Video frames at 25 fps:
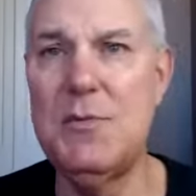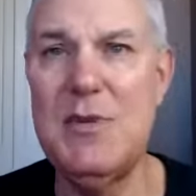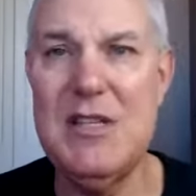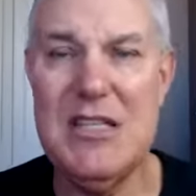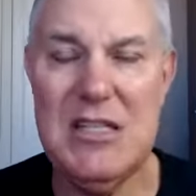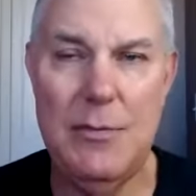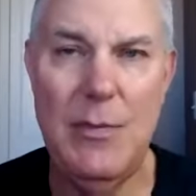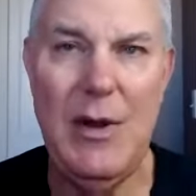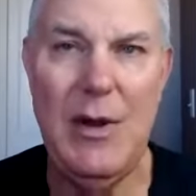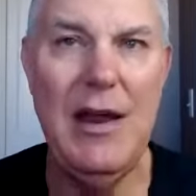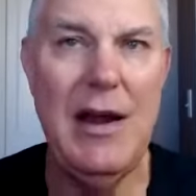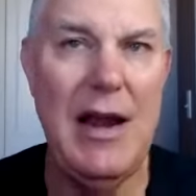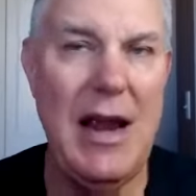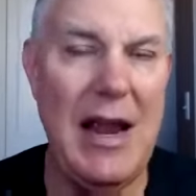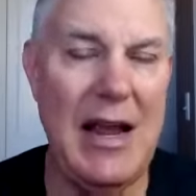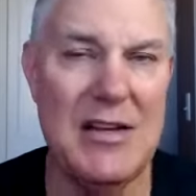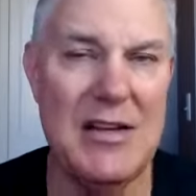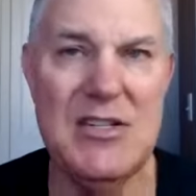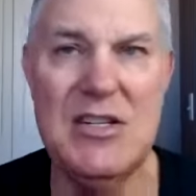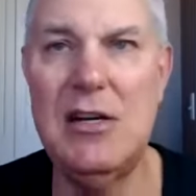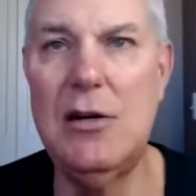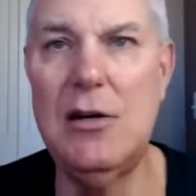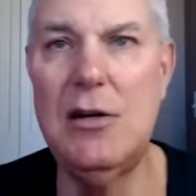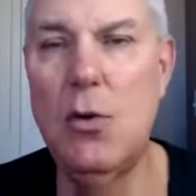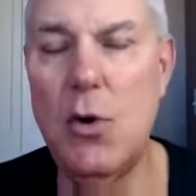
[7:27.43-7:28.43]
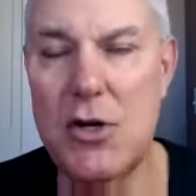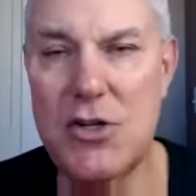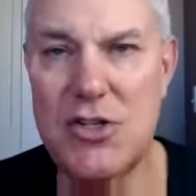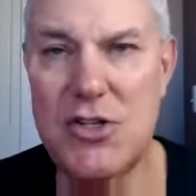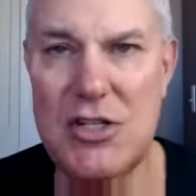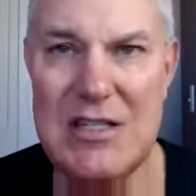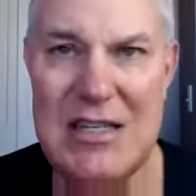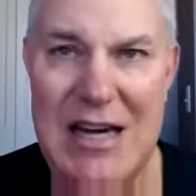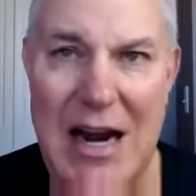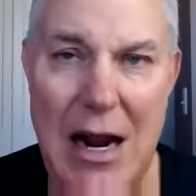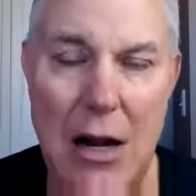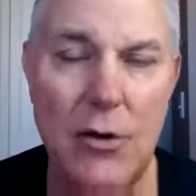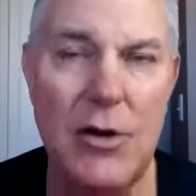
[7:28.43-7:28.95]
It's about asking questions.
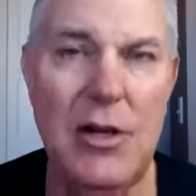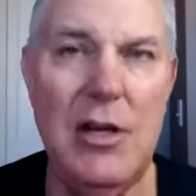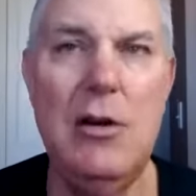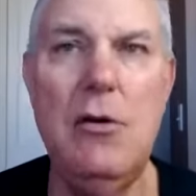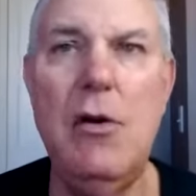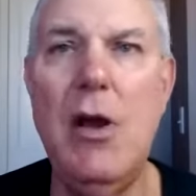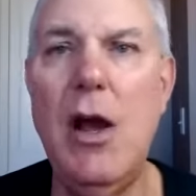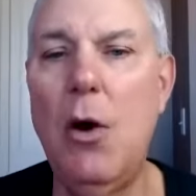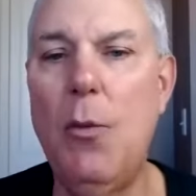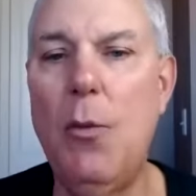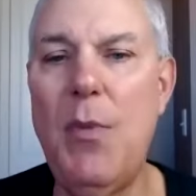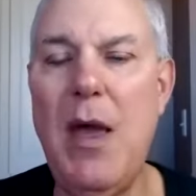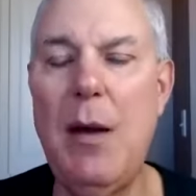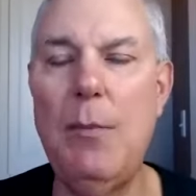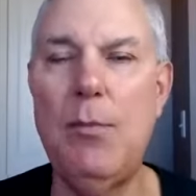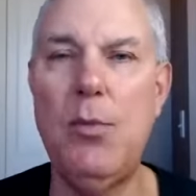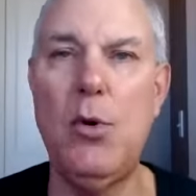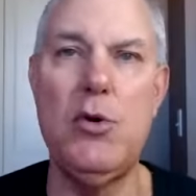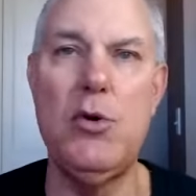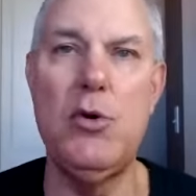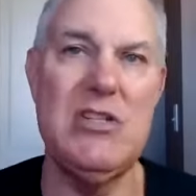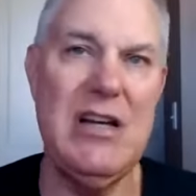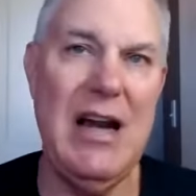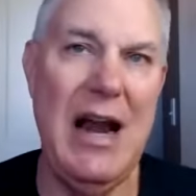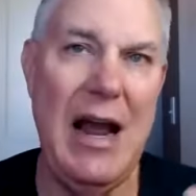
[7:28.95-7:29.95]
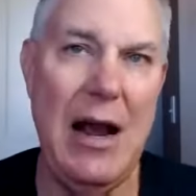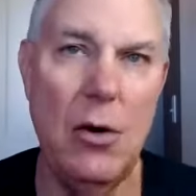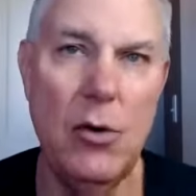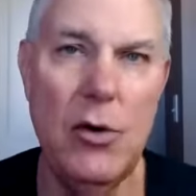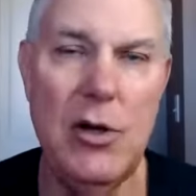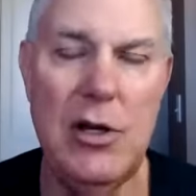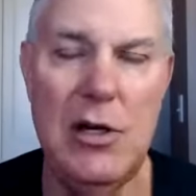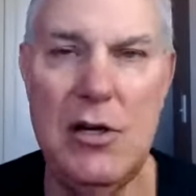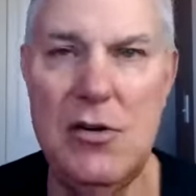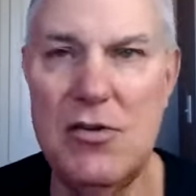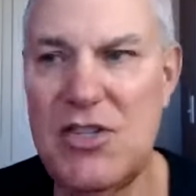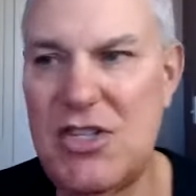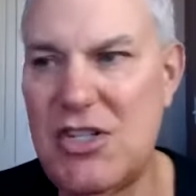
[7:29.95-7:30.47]
How can you help that person? How
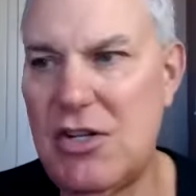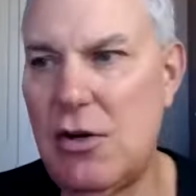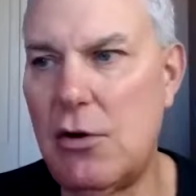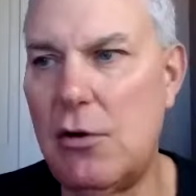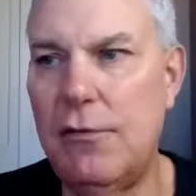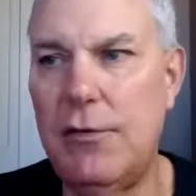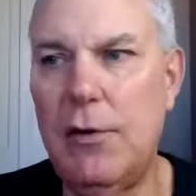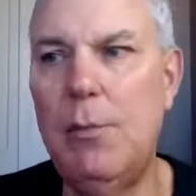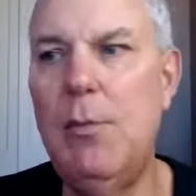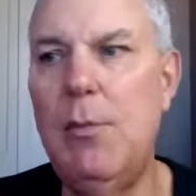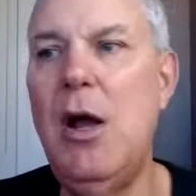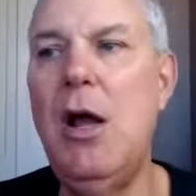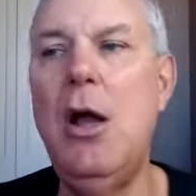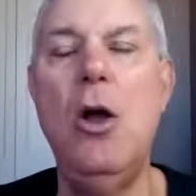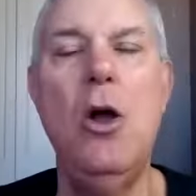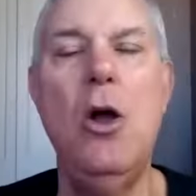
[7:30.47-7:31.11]
can you serve them?